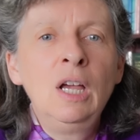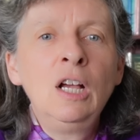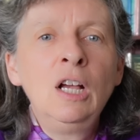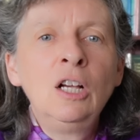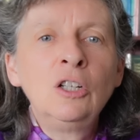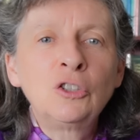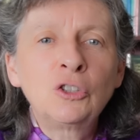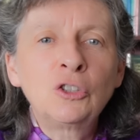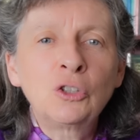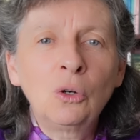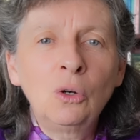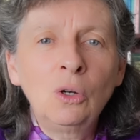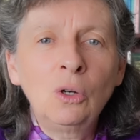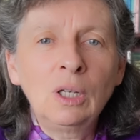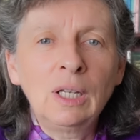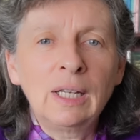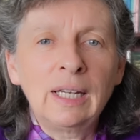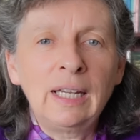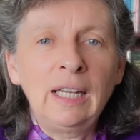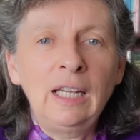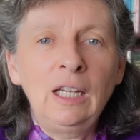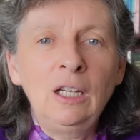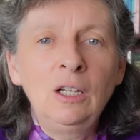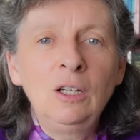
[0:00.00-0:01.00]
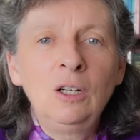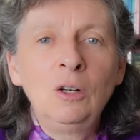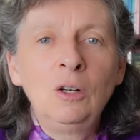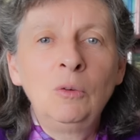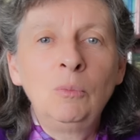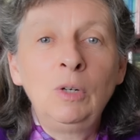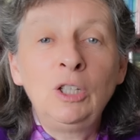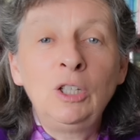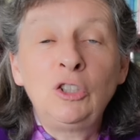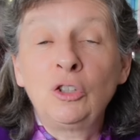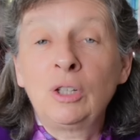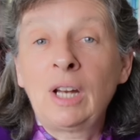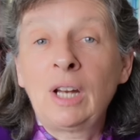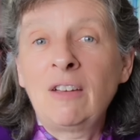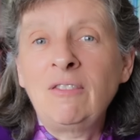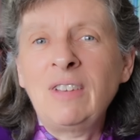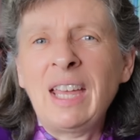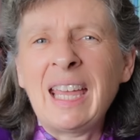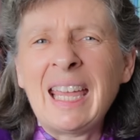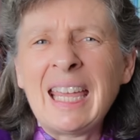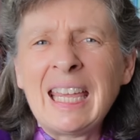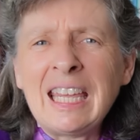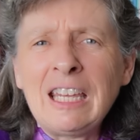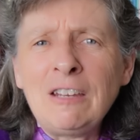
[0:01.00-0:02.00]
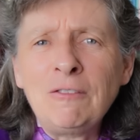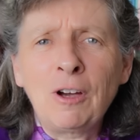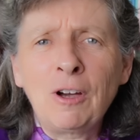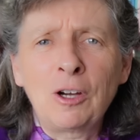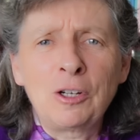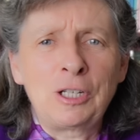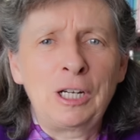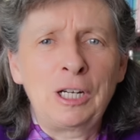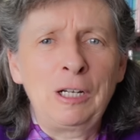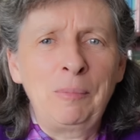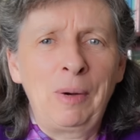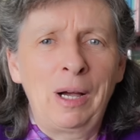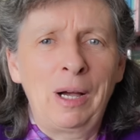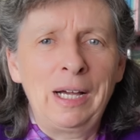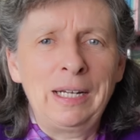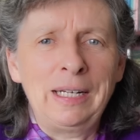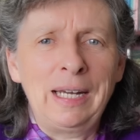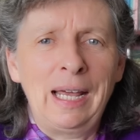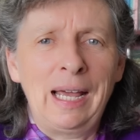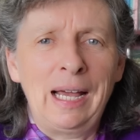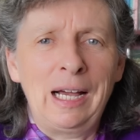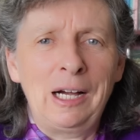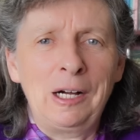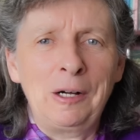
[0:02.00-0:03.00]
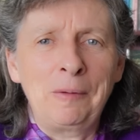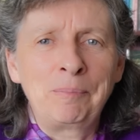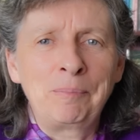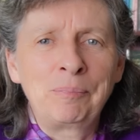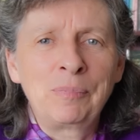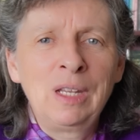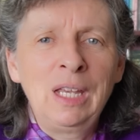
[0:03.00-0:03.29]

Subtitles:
Surely we should have e-voting by now.